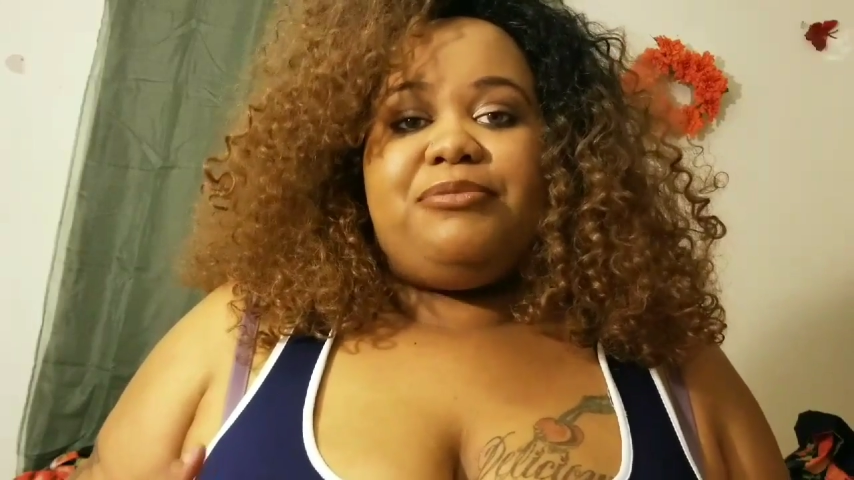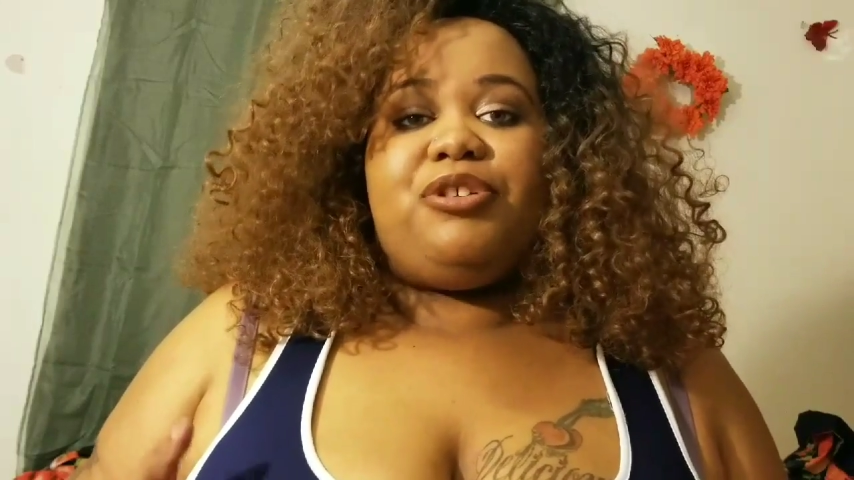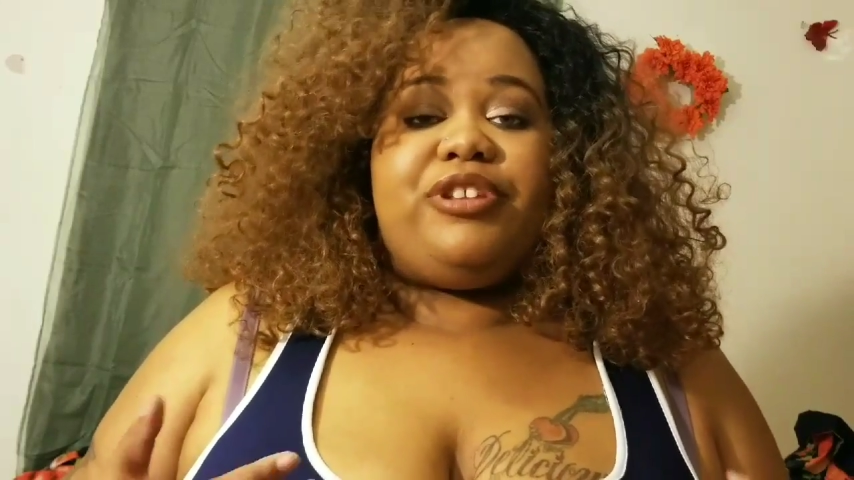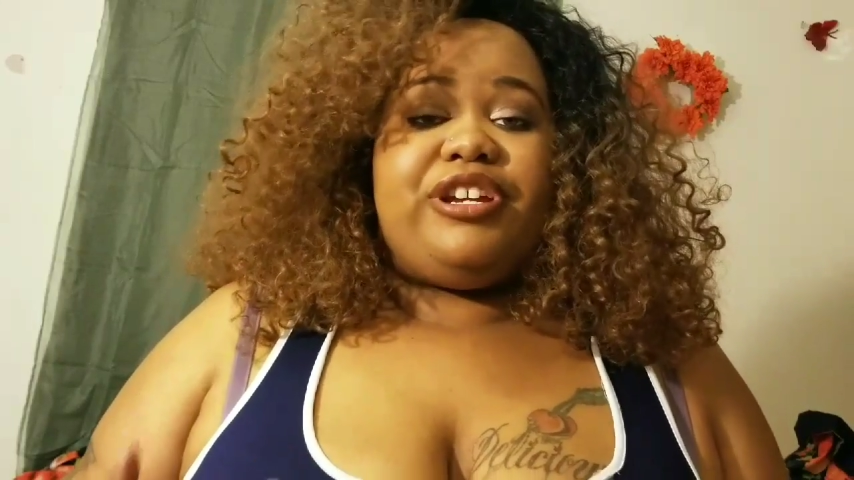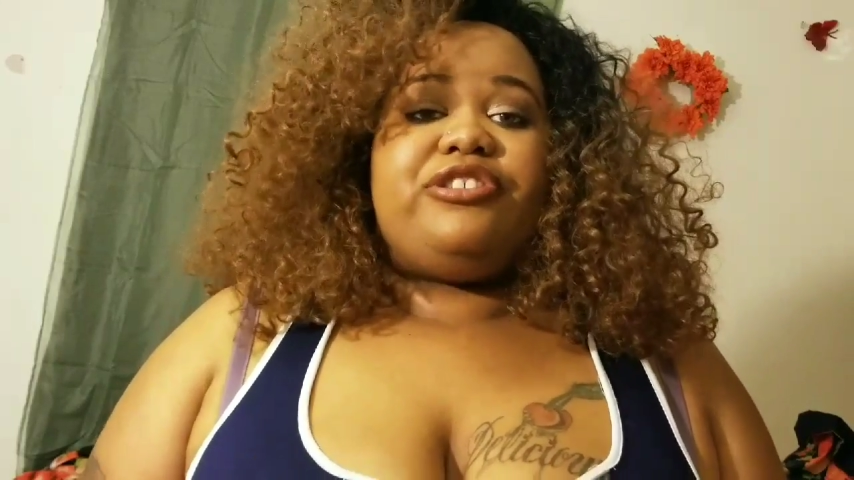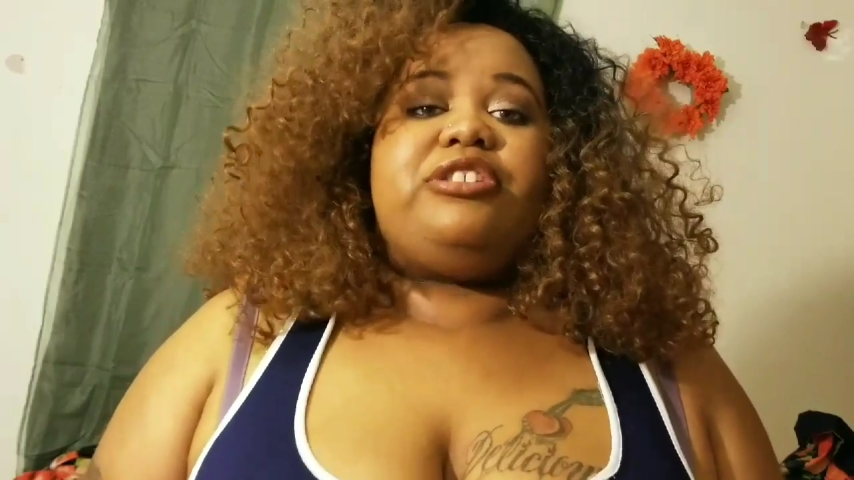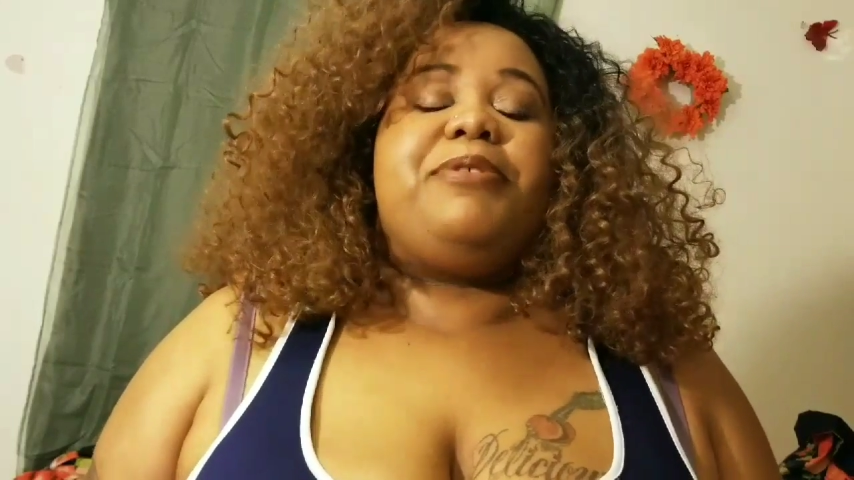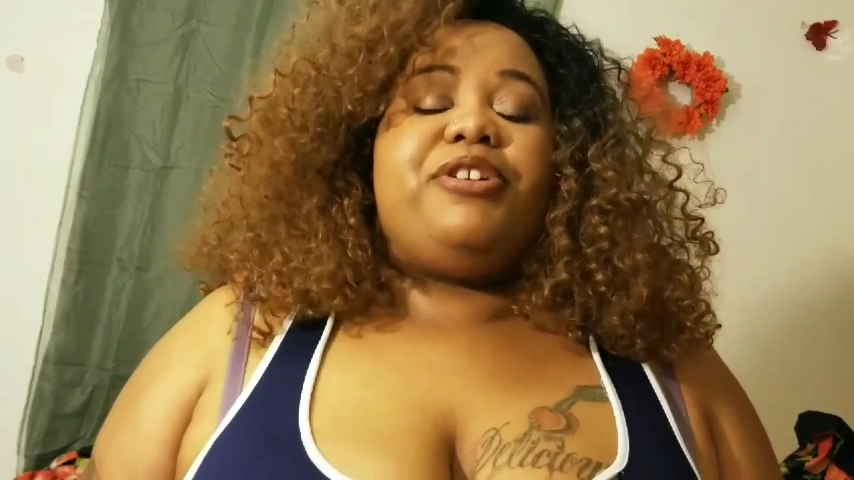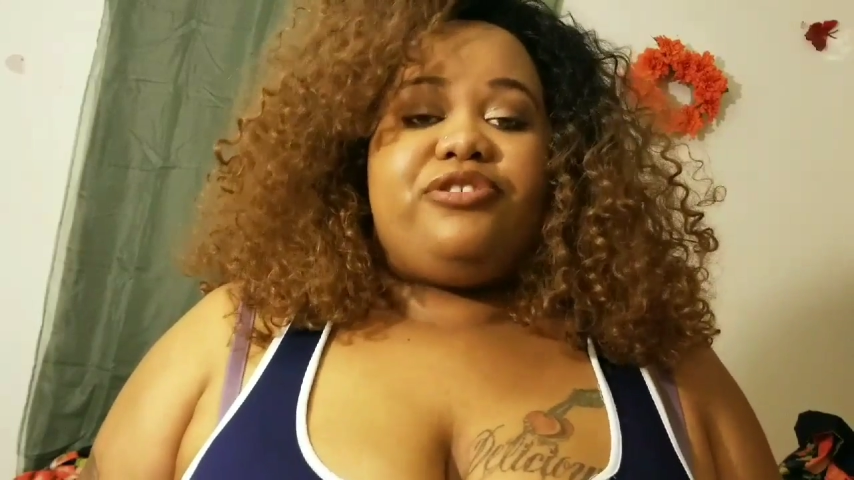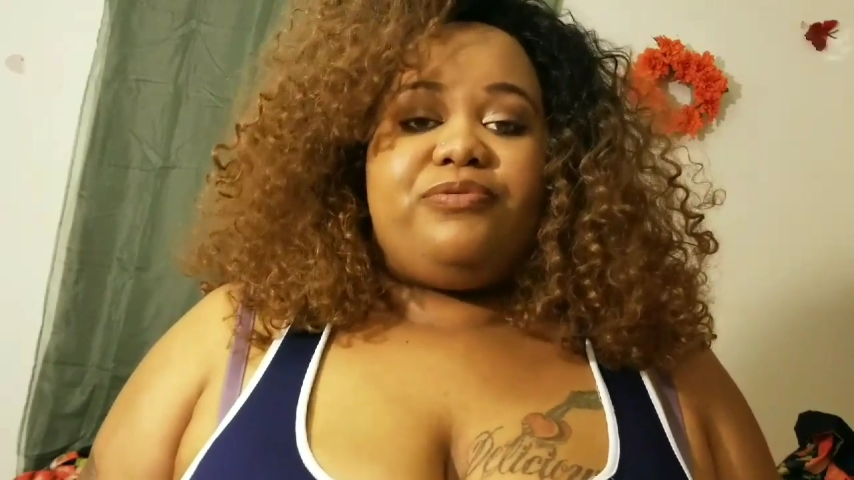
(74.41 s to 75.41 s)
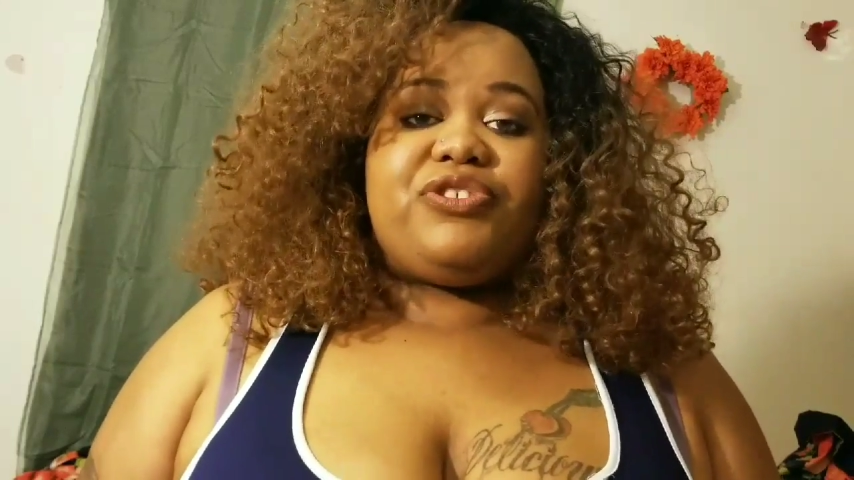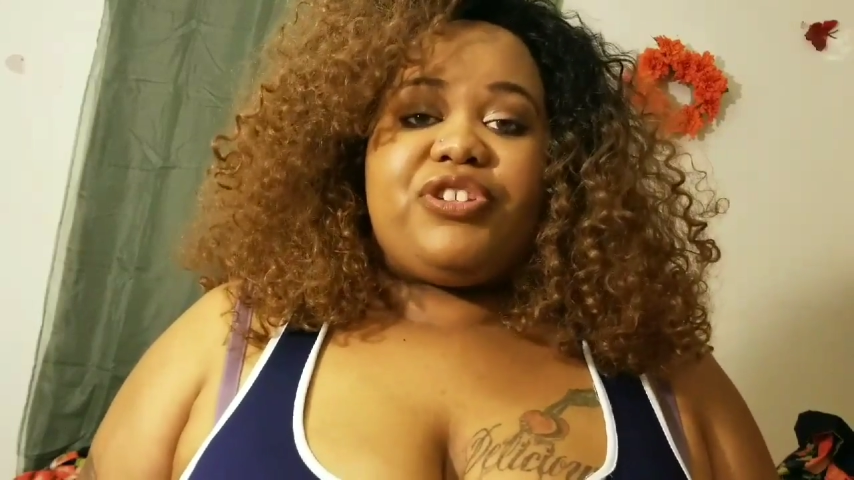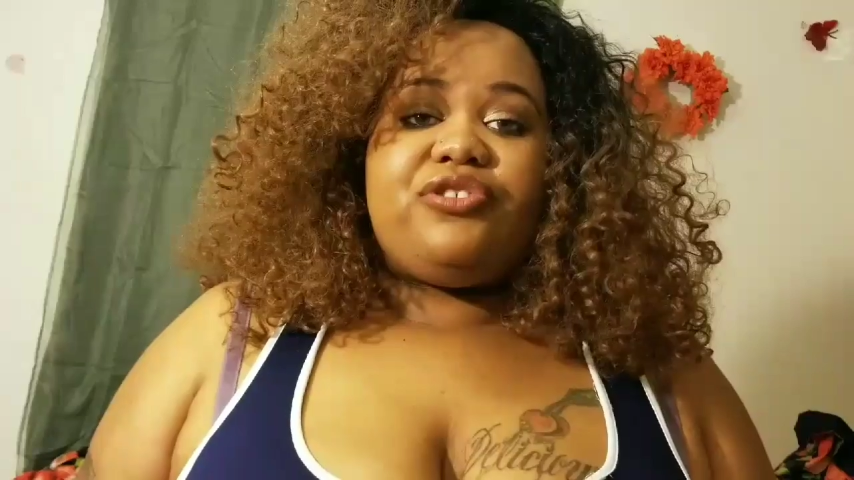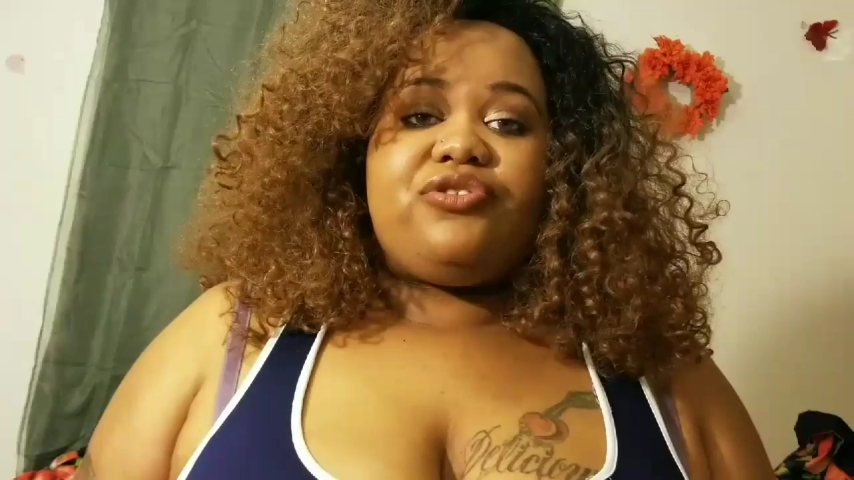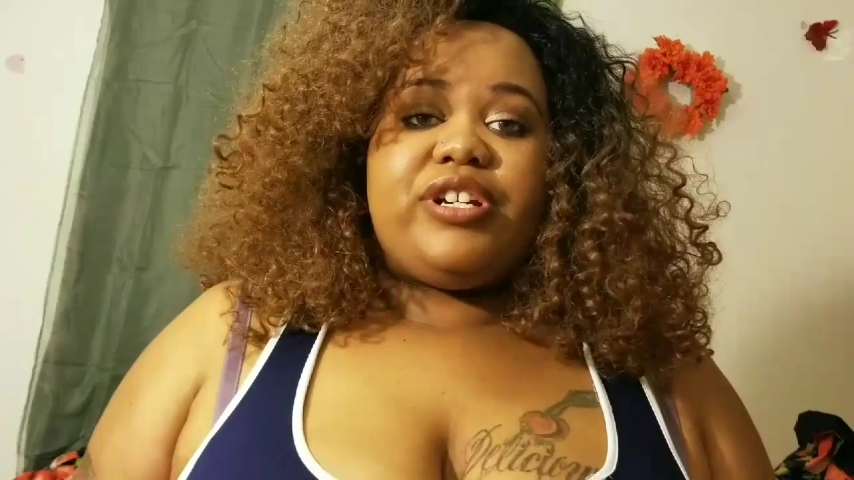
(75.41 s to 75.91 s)
know their experience with
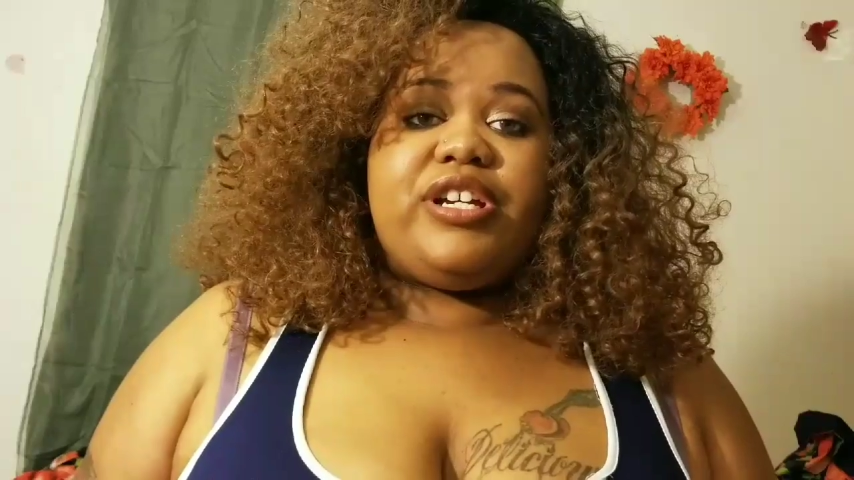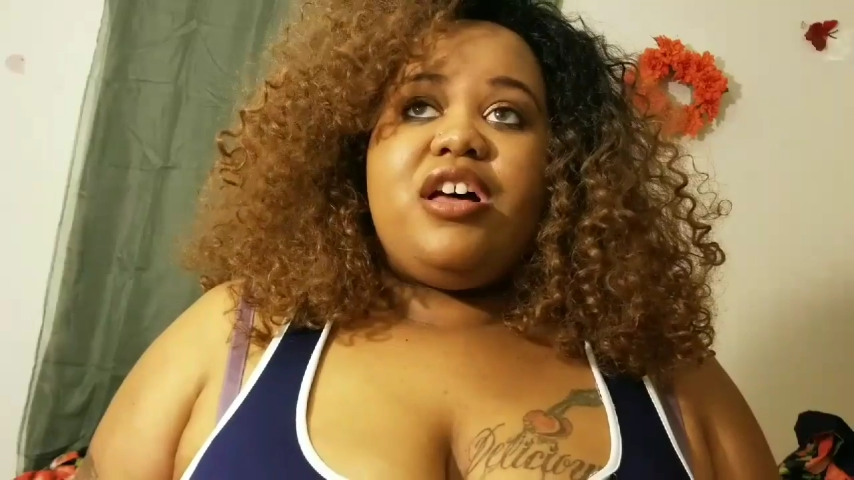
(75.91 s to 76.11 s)
surgery